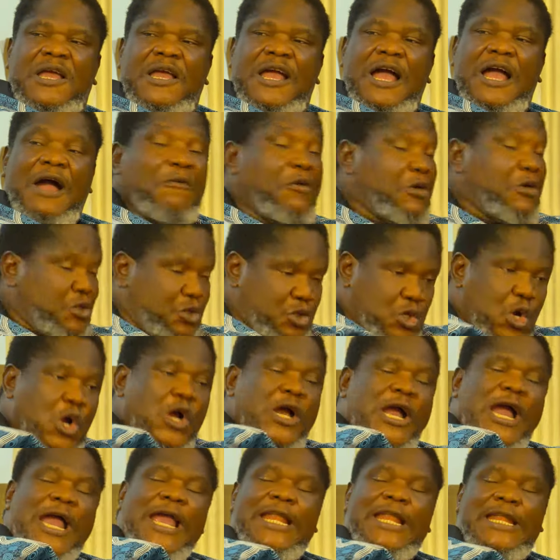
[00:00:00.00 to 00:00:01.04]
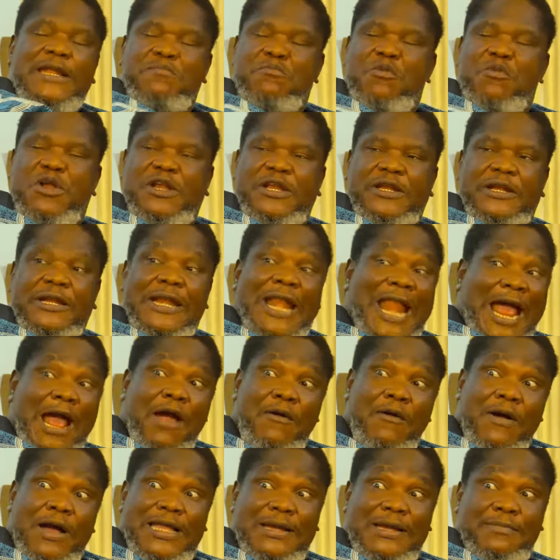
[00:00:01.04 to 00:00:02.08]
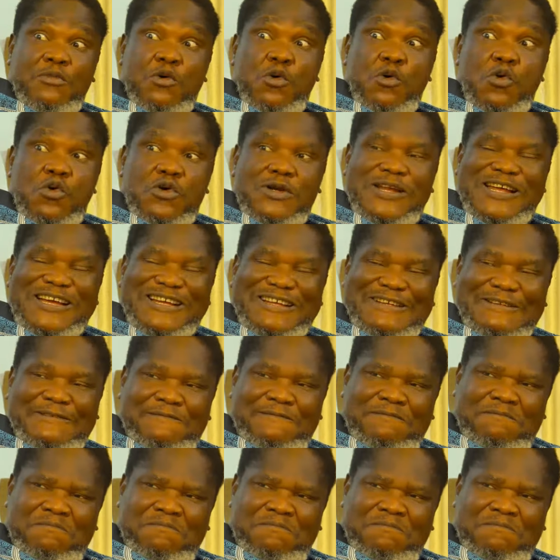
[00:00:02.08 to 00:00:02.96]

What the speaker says: I was younger in the morning, now I am older.